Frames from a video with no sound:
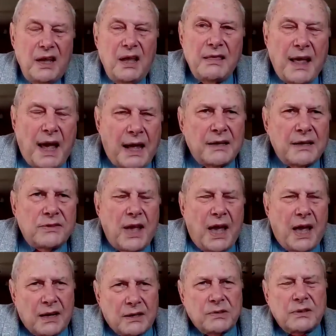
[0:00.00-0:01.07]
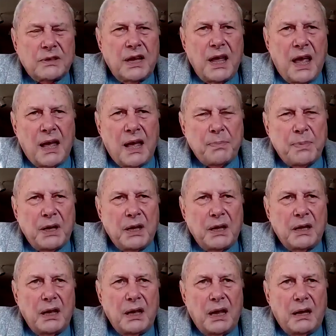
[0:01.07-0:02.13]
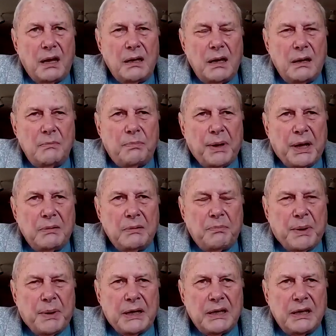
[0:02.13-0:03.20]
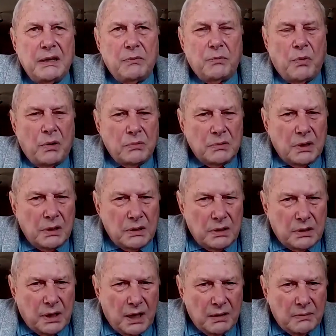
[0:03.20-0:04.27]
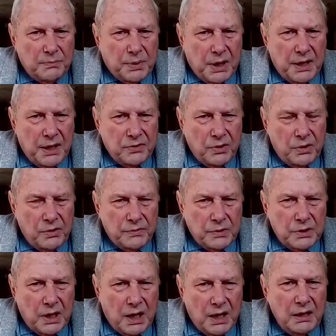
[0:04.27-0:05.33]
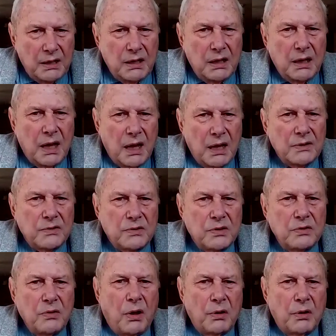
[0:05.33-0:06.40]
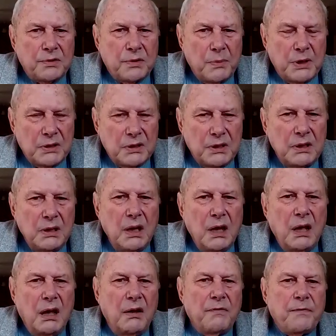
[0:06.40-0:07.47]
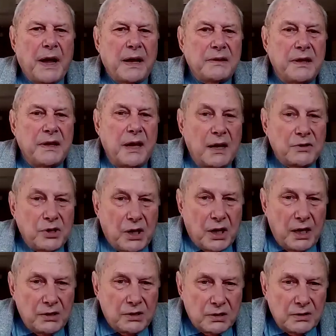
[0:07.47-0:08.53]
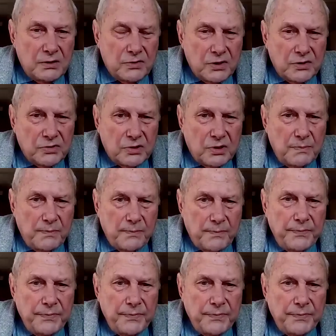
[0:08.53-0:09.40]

That is actually happening, but it won't take place overnight. It has to ultimately affect the education system.